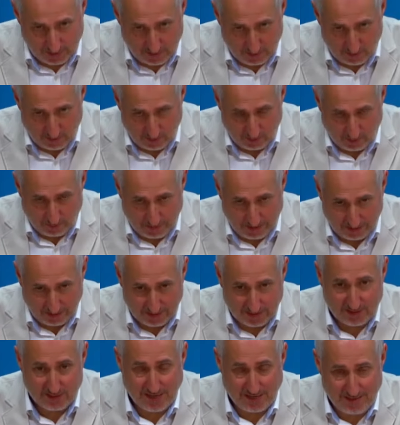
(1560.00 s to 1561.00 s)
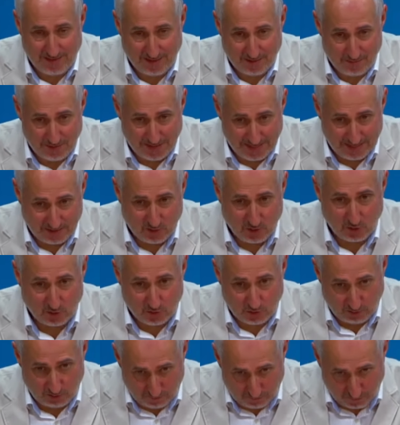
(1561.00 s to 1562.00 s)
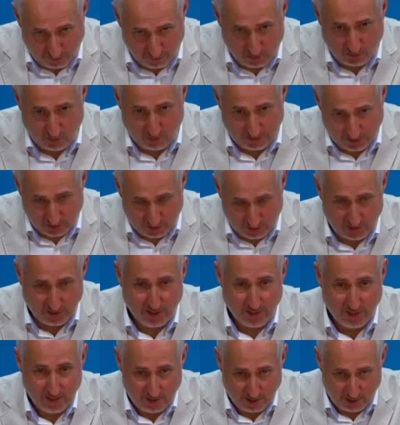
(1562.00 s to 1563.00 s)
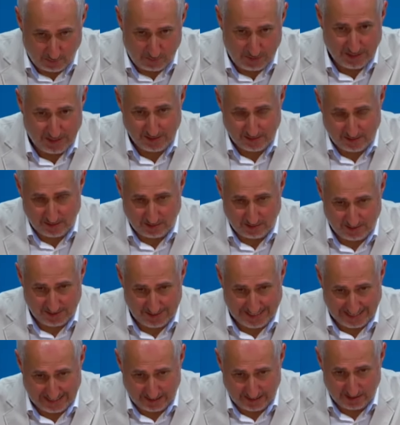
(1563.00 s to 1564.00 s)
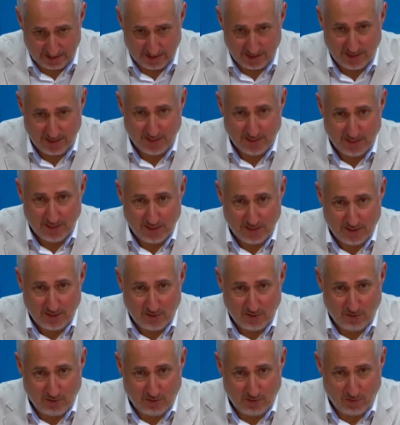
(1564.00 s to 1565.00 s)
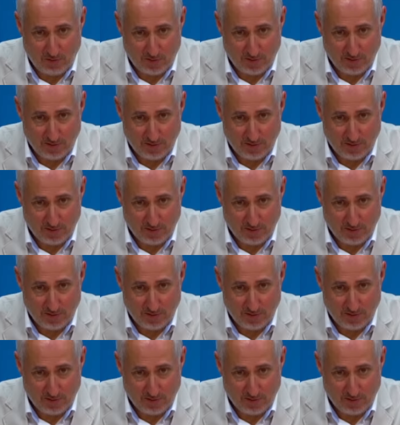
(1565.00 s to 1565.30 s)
is going on in Bangladesh. I think my answer to your first question applies to the second. Your third.